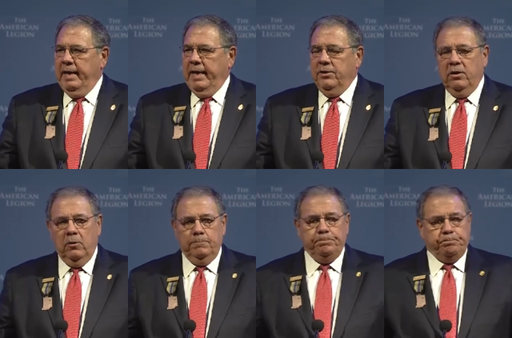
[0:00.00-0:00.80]
And you
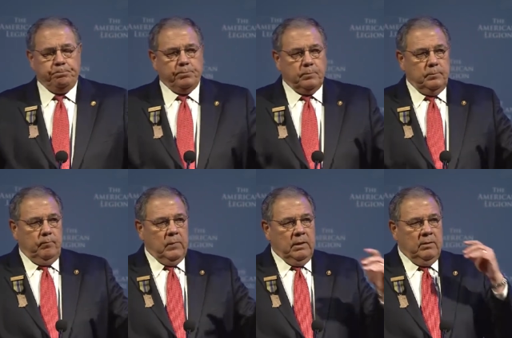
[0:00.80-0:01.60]
know,
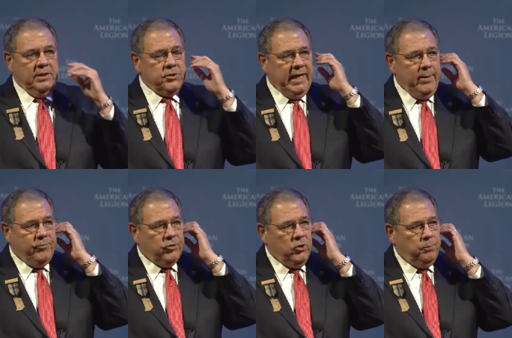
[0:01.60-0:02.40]
this same
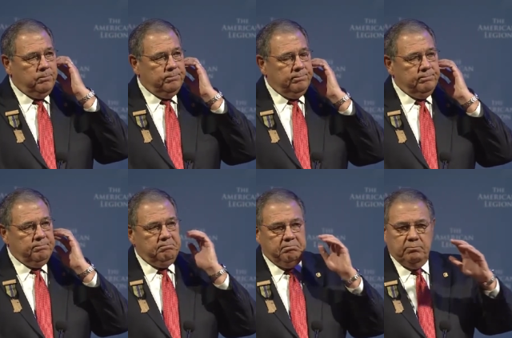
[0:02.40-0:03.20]
troop
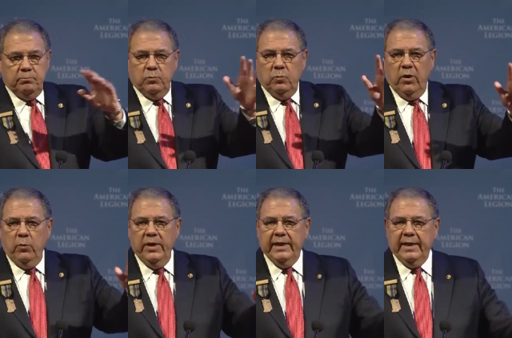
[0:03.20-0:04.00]

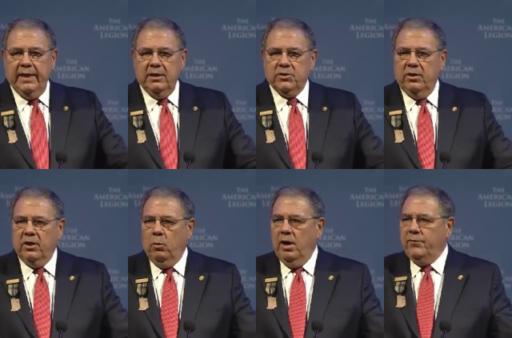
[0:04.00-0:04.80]
one weekend is going to
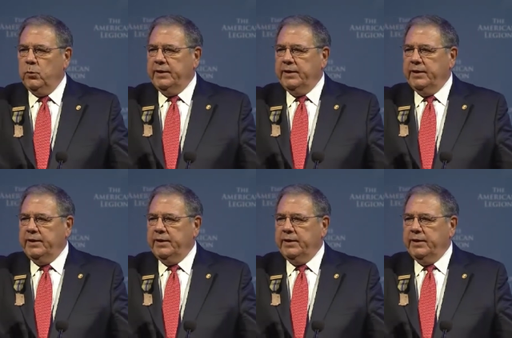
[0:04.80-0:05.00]
go off to a